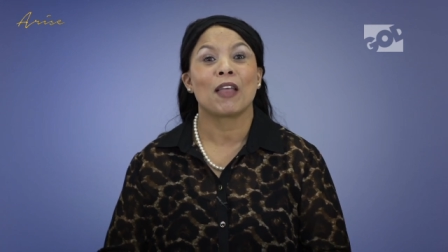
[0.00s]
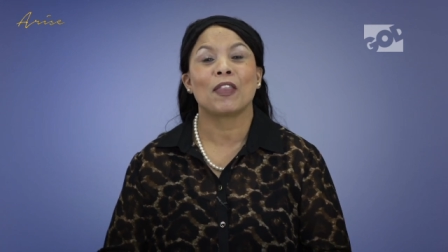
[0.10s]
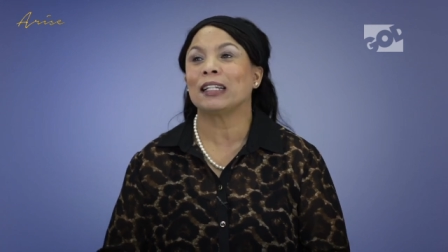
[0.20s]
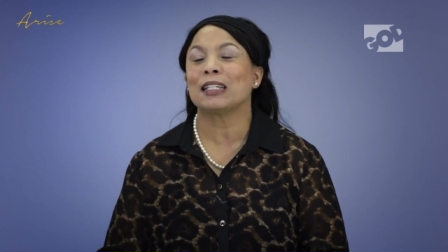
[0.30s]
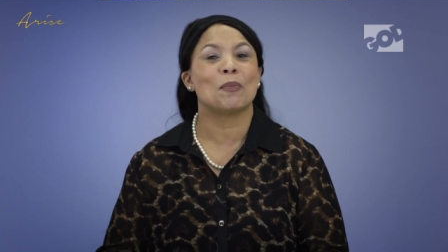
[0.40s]

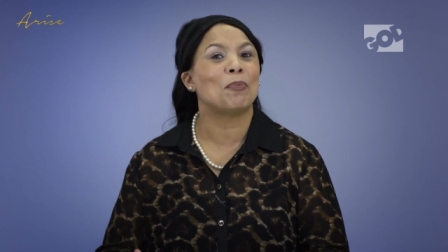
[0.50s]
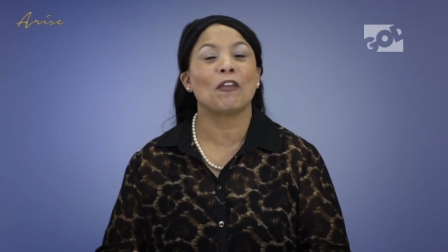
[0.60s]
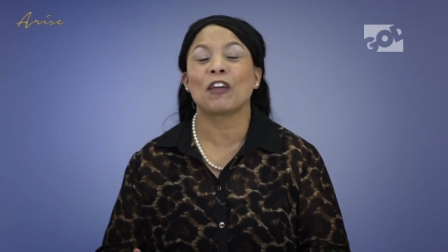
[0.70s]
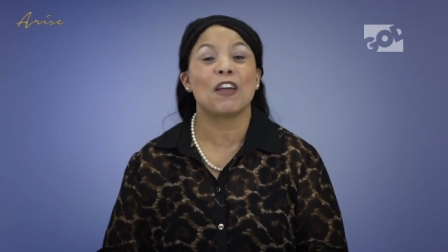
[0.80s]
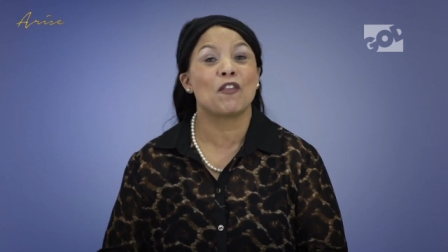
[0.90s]
that is
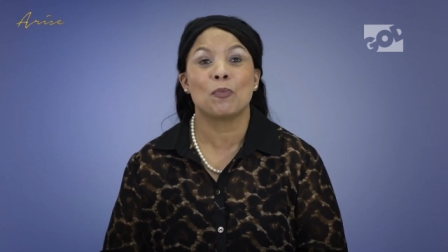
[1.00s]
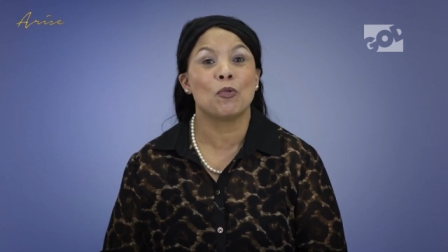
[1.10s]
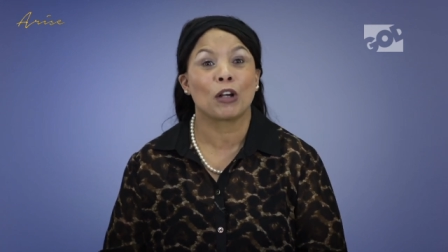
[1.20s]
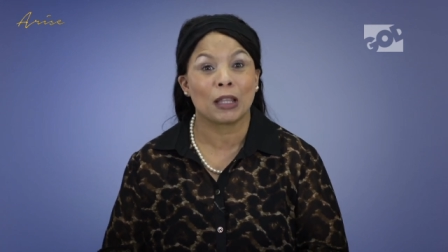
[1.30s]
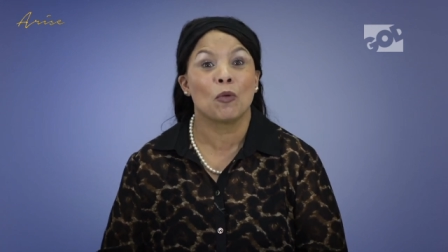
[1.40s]
above every
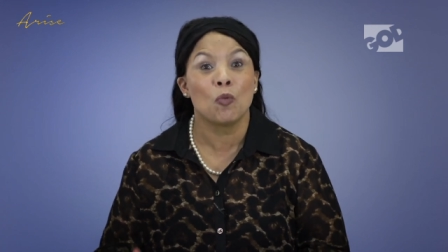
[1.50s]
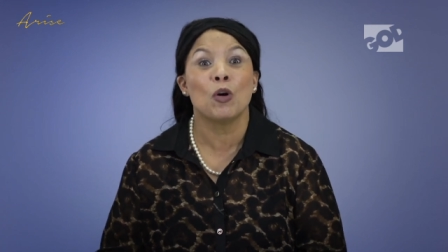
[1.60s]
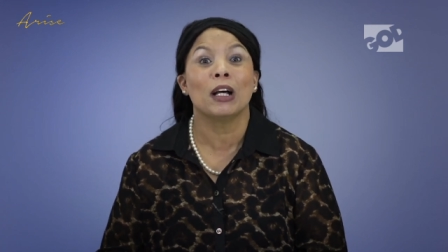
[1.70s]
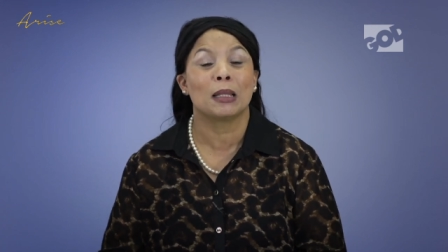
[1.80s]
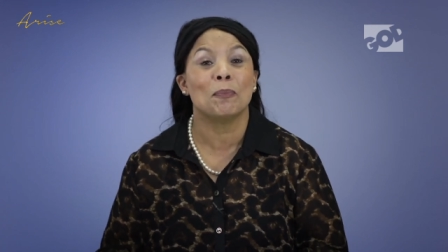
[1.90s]
book, the
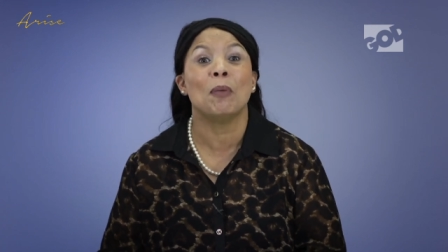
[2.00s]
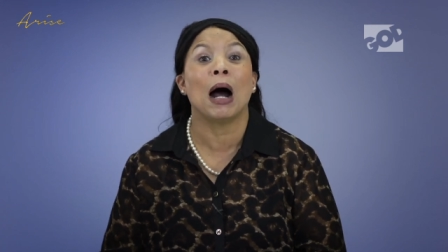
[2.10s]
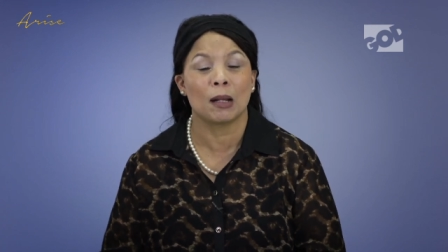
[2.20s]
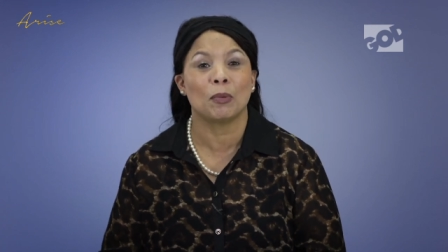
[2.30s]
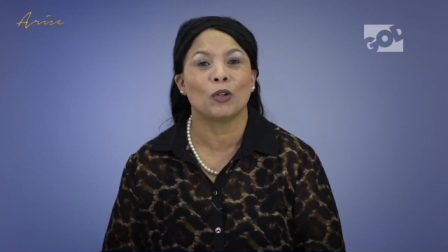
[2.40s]
Word, the
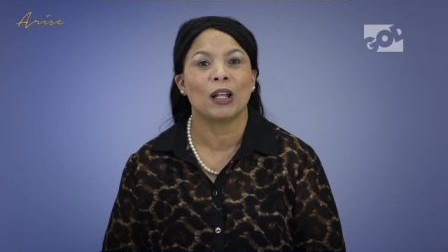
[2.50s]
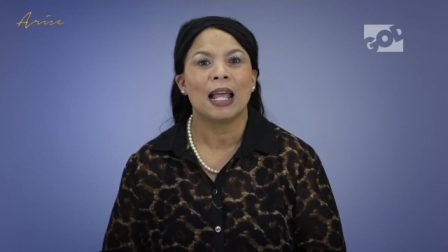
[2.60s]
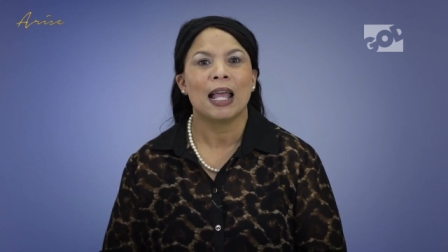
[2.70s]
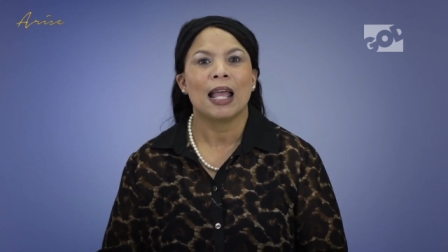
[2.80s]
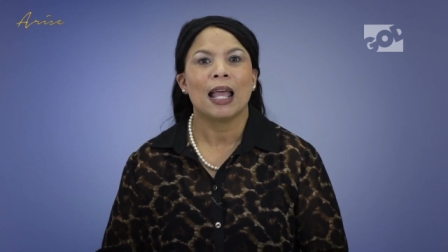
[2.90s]
Bible.
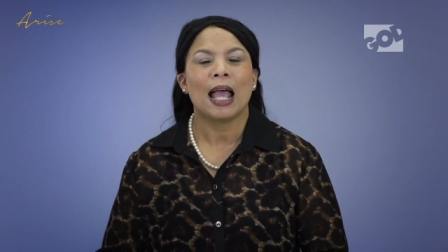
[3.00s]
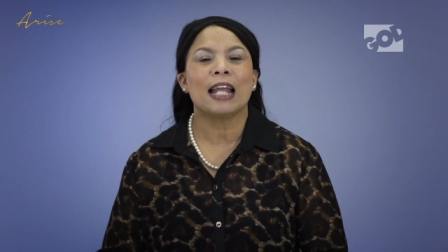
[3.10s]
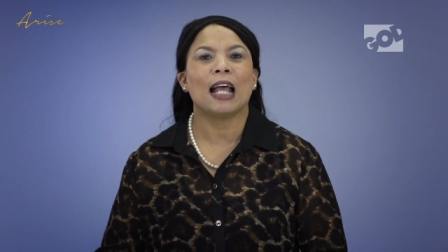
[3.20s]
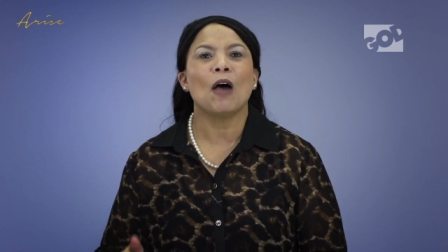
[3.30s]
And